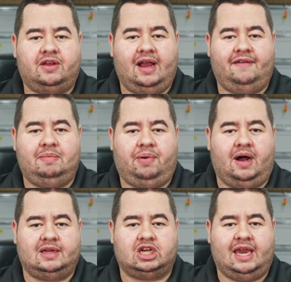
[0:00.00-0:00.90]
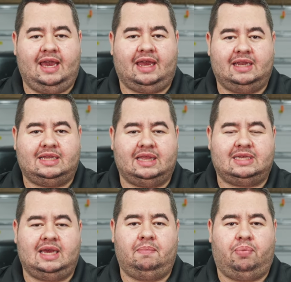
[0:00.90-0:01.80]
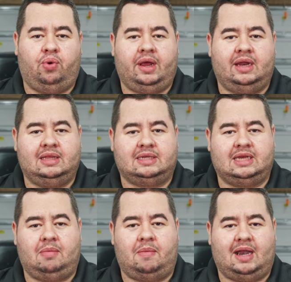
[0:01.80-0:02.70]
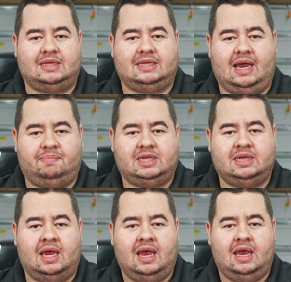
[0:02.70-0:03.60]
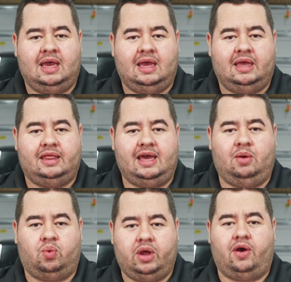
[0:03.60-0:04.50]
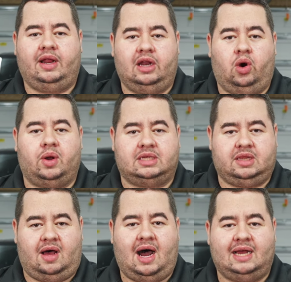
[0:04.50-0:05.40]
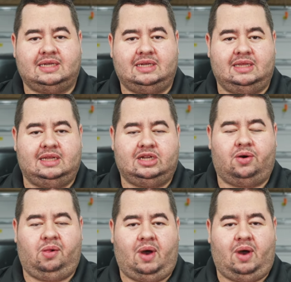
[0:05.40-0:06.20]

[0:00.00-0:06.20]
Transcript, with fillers: their heavy polish can't get to the same point point in the same amount of steps, then we already know it is lost to the turtle